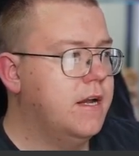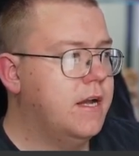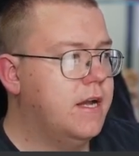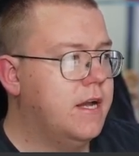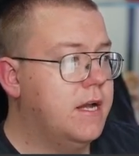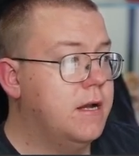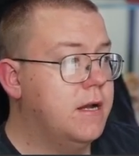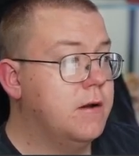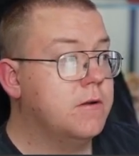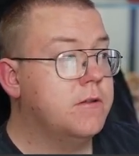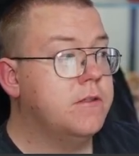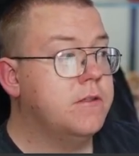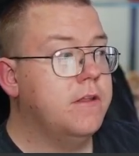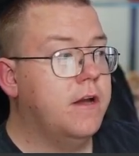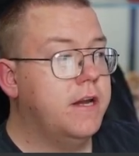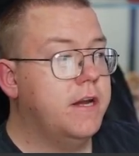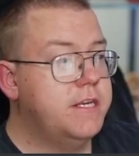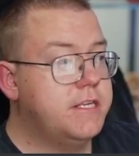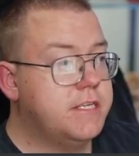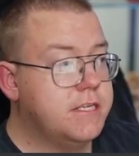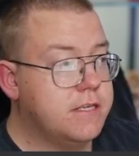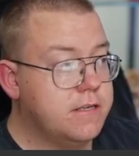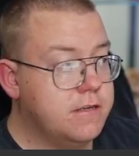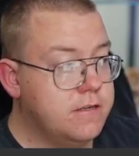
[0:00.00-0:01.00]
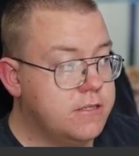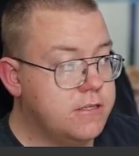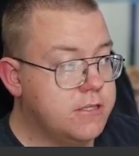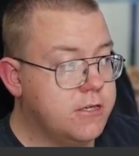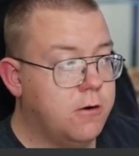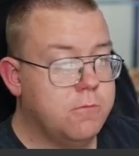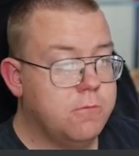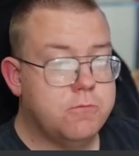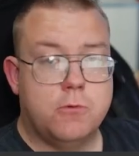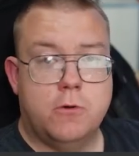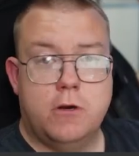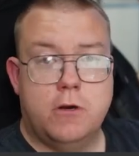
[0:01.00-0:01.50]
Nice
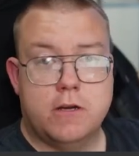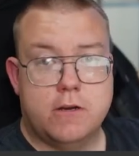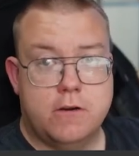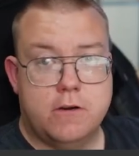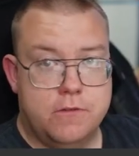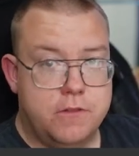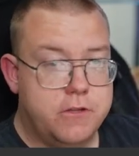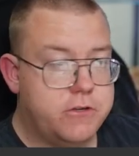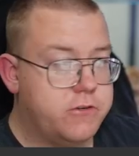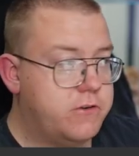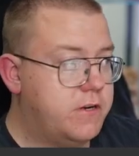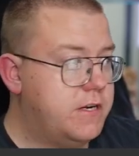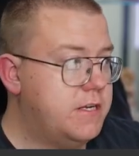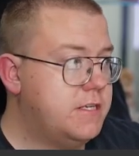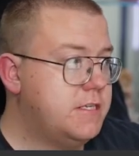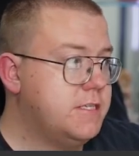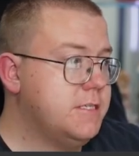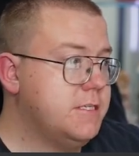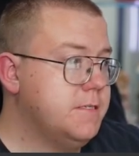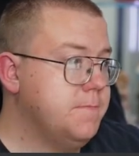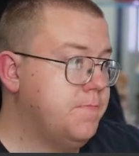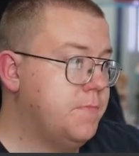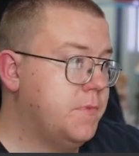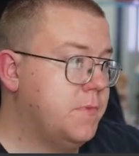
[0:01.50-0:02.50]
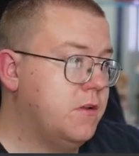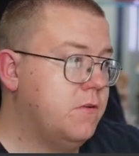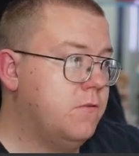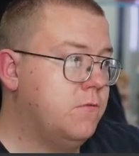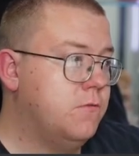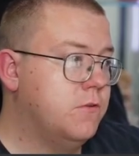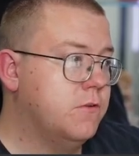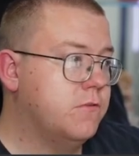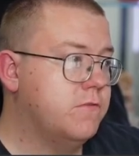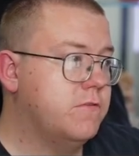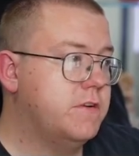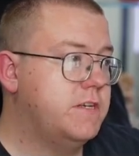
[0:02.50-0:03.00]
sculpt work on the dress, all the
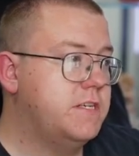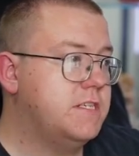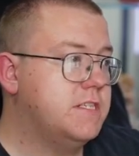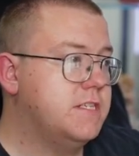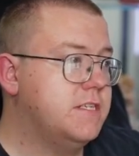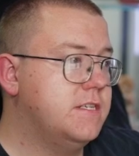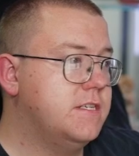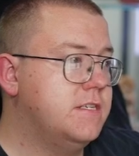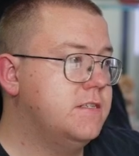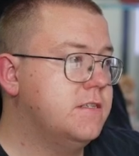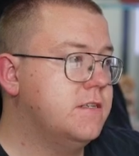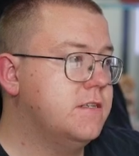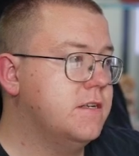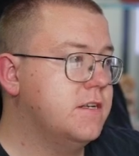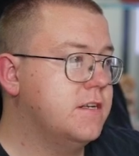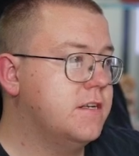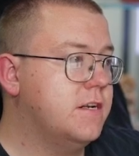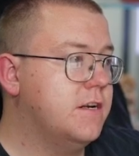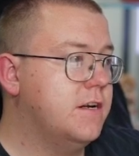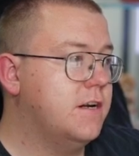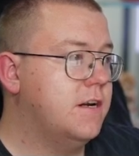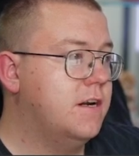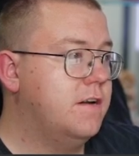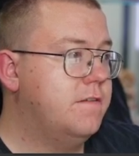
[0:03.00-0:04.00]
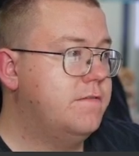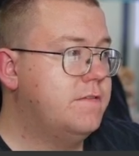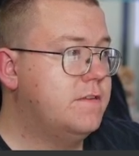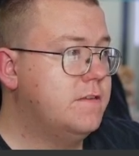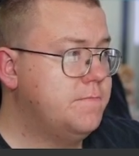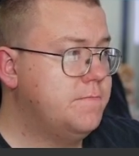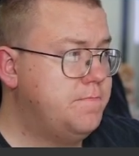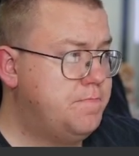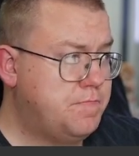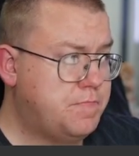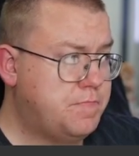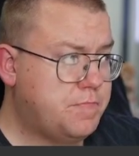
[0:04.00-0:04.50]
creases and curves.
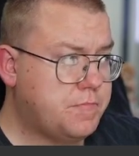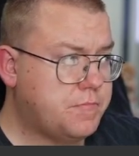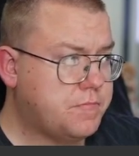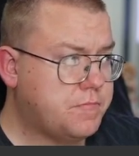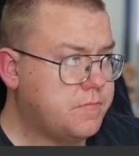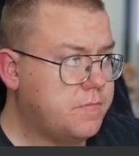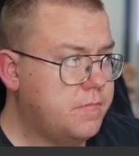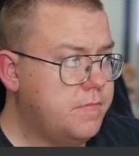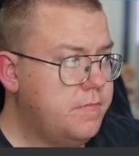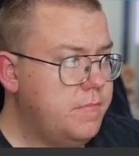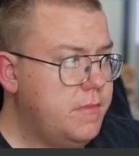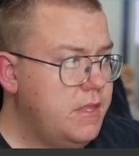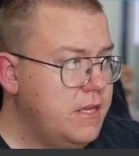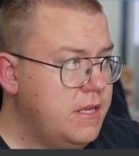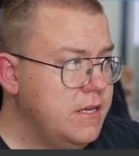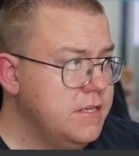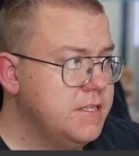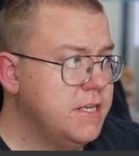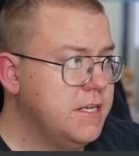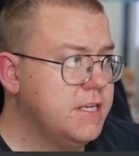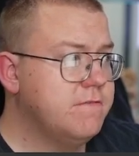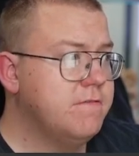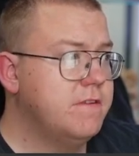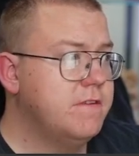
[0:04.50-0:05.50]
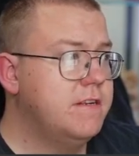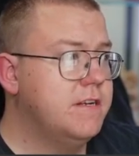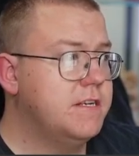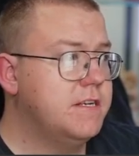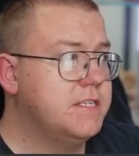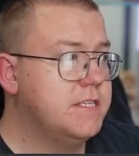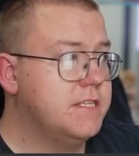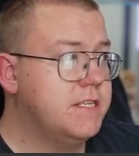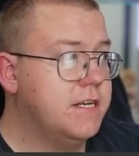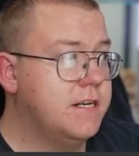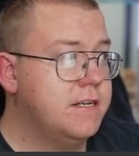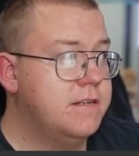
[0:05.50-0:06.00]
So that's really nicely
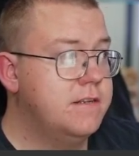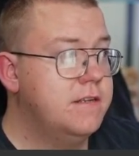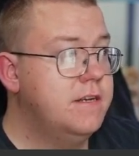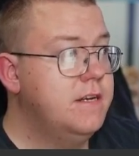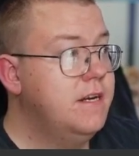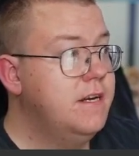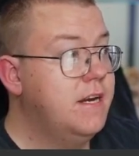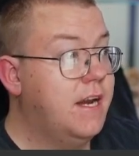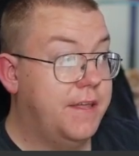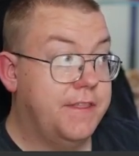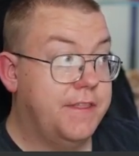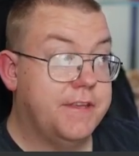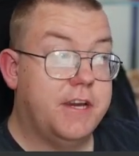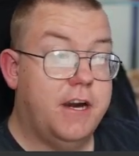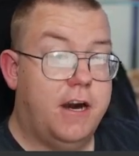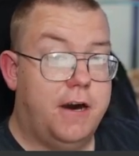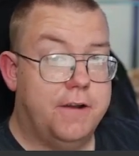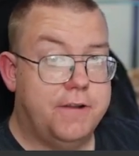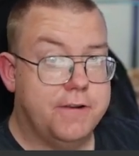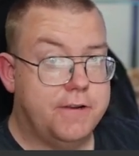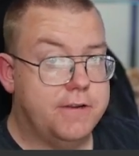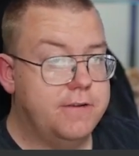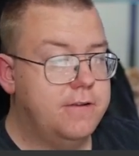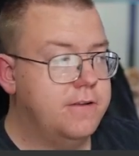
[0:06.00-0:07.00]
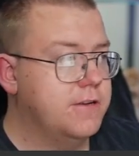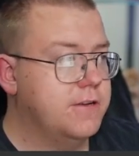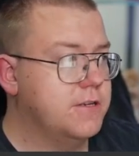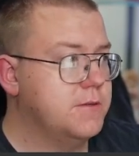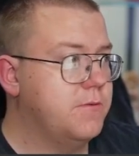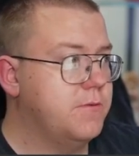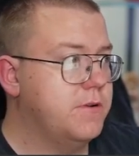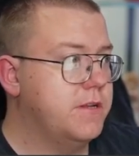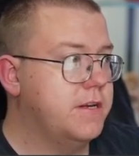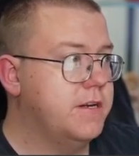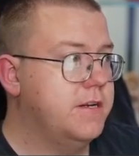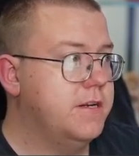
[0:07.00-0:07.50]
done. And the cardigan looks pretty
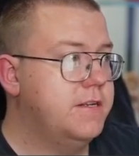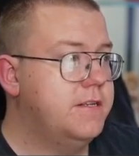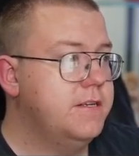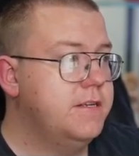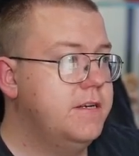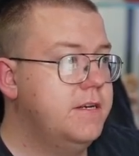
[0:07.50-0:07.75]
good.